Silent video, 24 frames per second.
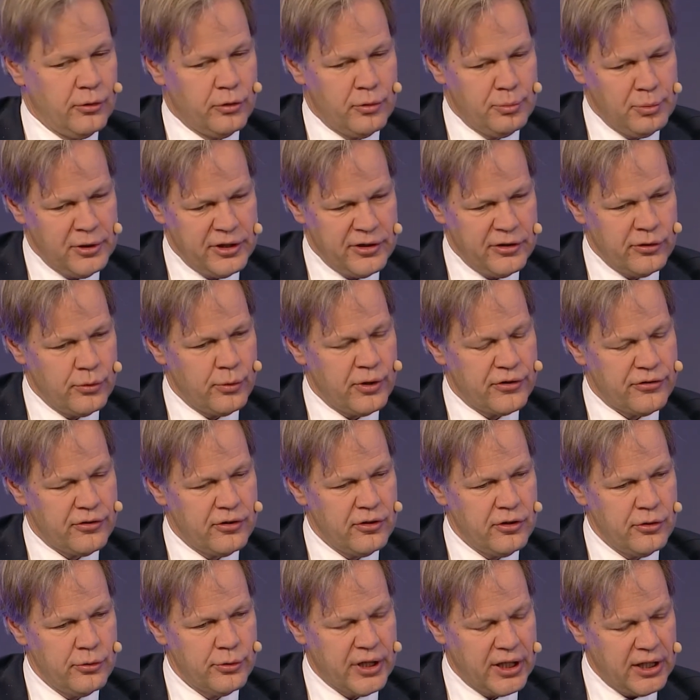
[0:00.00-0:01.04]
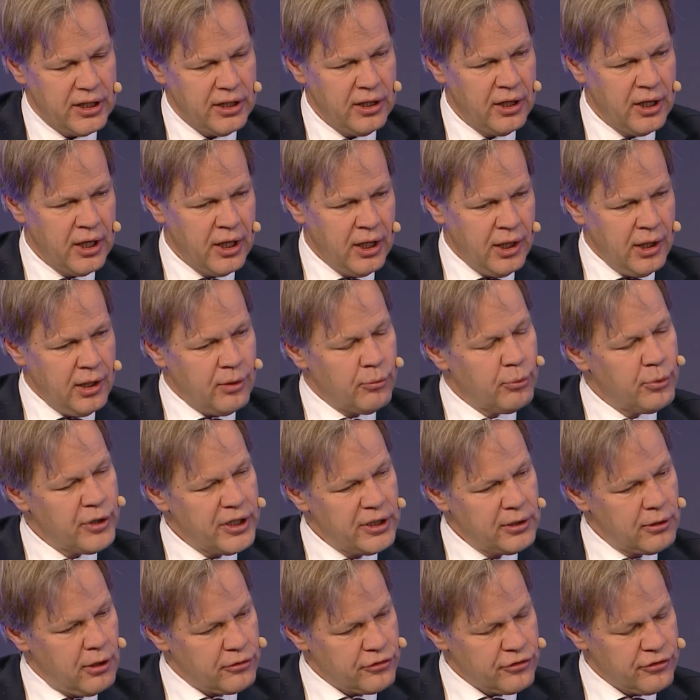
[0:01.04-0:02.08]
notably the US and the UK.
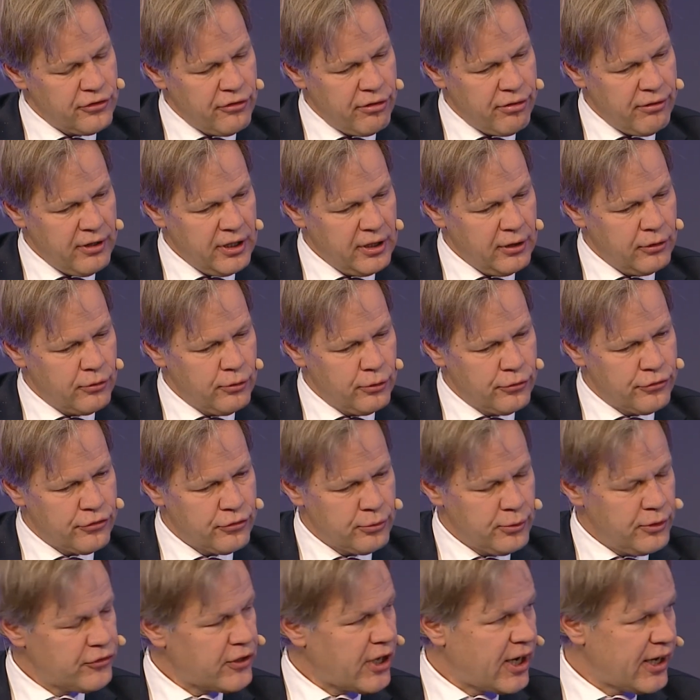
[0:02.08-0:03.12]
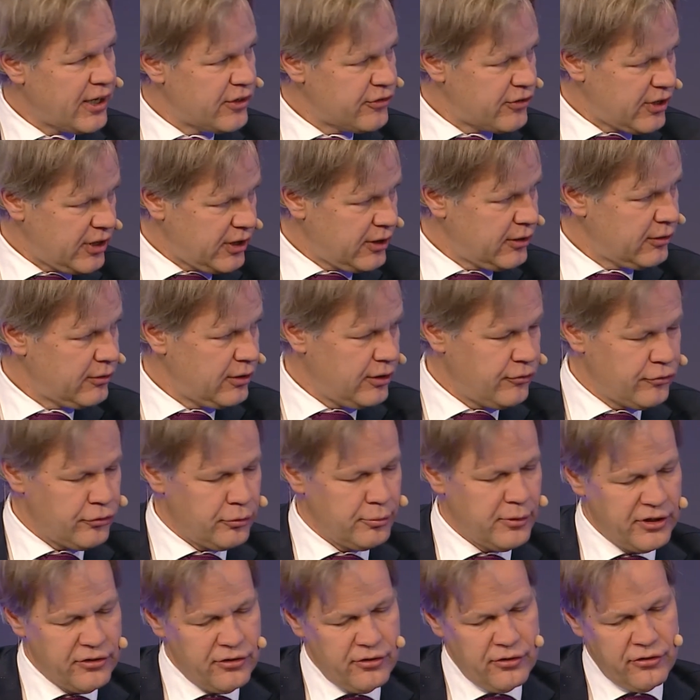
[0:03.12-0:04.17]
We launched a thing called SWIFT-ISAC,
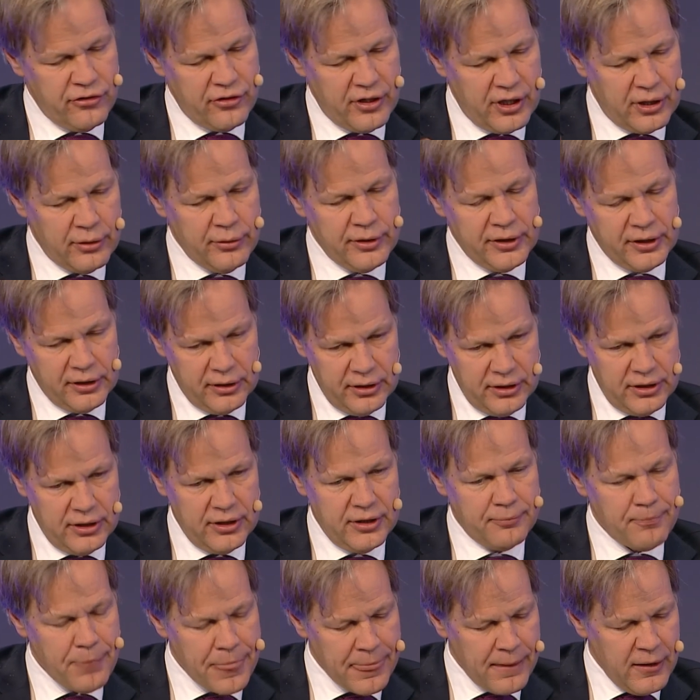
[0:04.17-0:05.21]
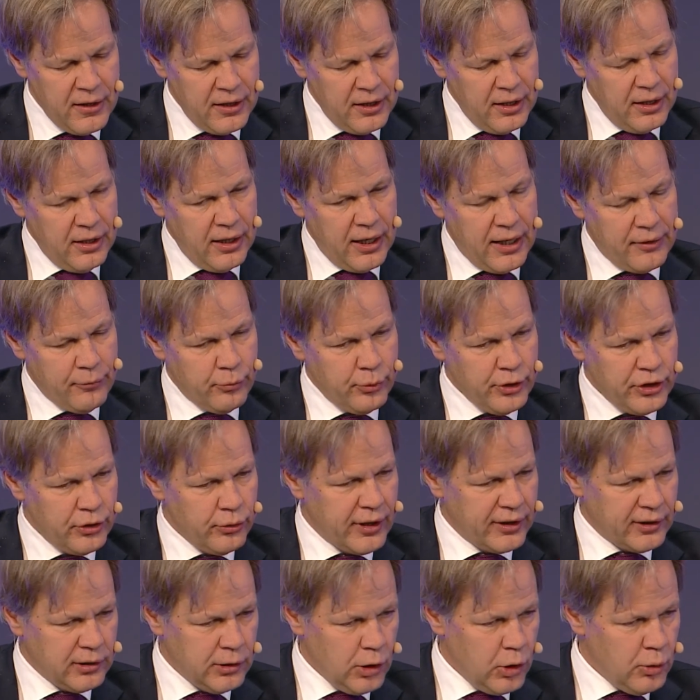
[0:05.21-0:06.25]
information sharing, and we do
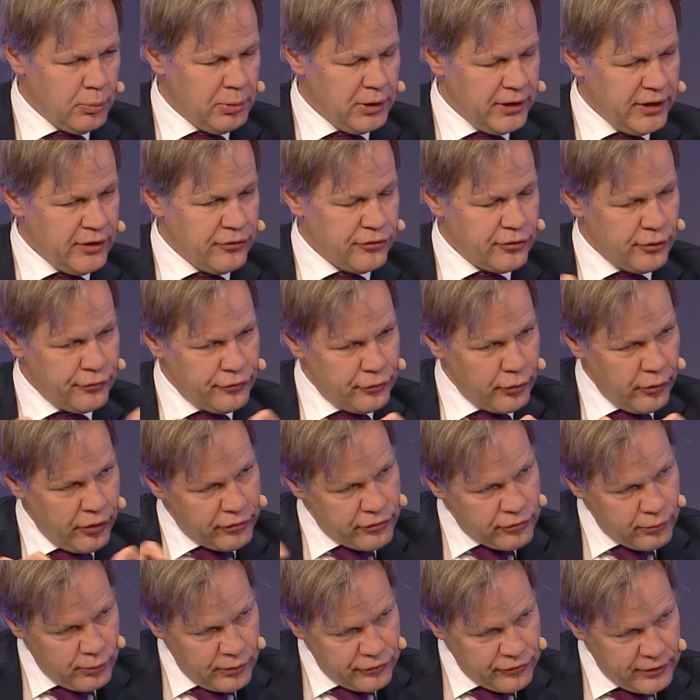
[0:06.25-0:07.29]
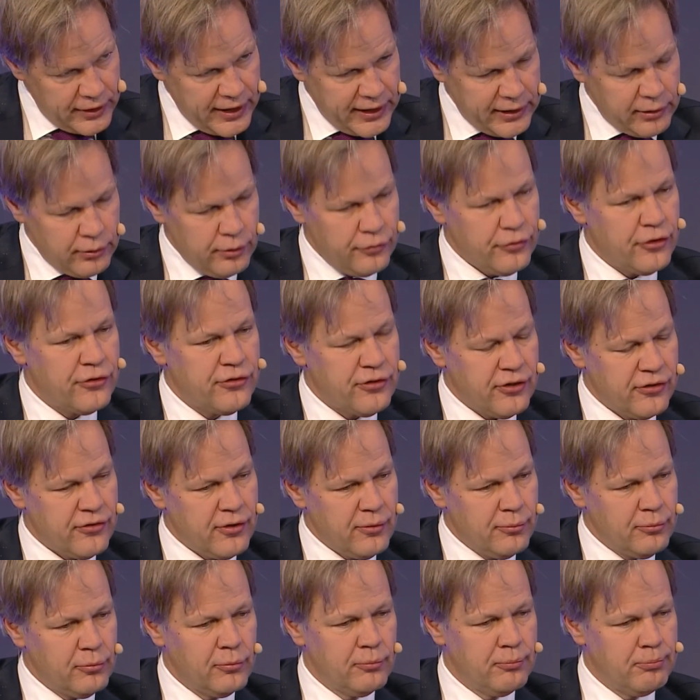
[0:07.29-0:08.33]
that globally. So for the SWIFT layer of the
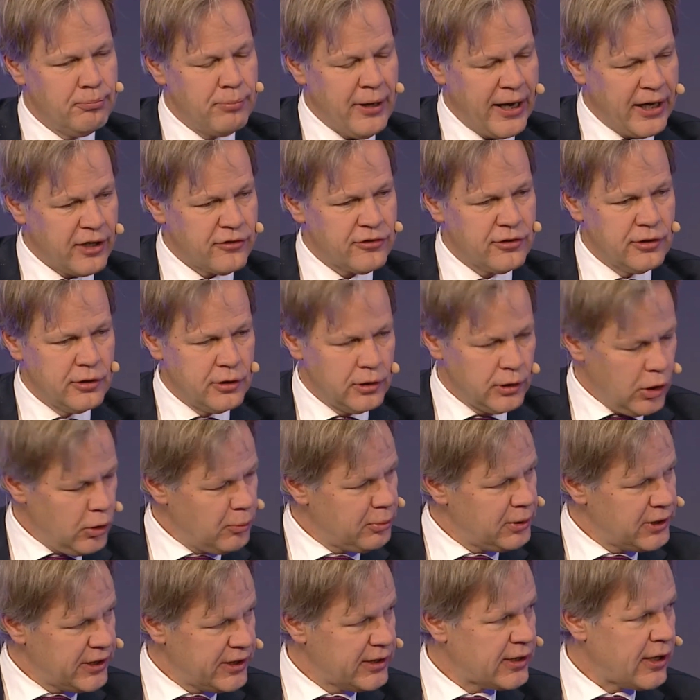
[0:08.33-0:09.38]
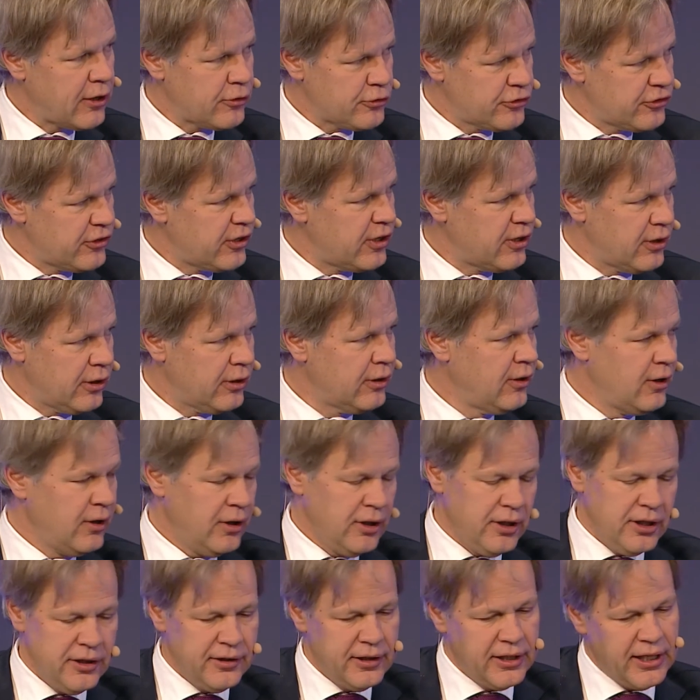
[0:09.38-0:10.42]
system, banks globally now share
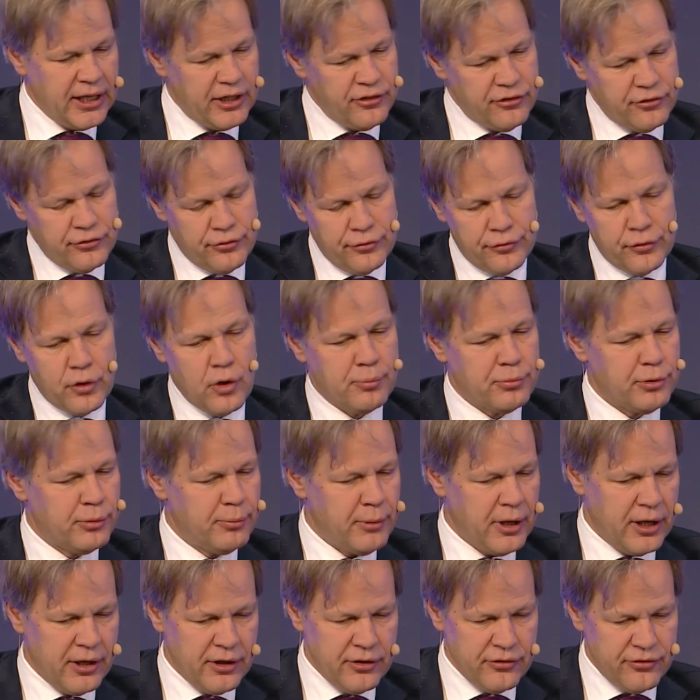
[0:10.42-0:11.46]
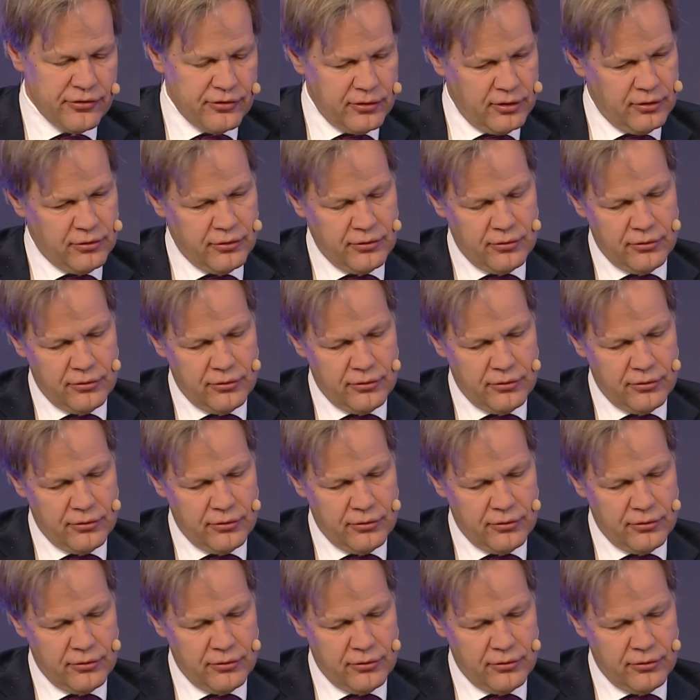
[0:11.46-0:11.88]
indications of compromise,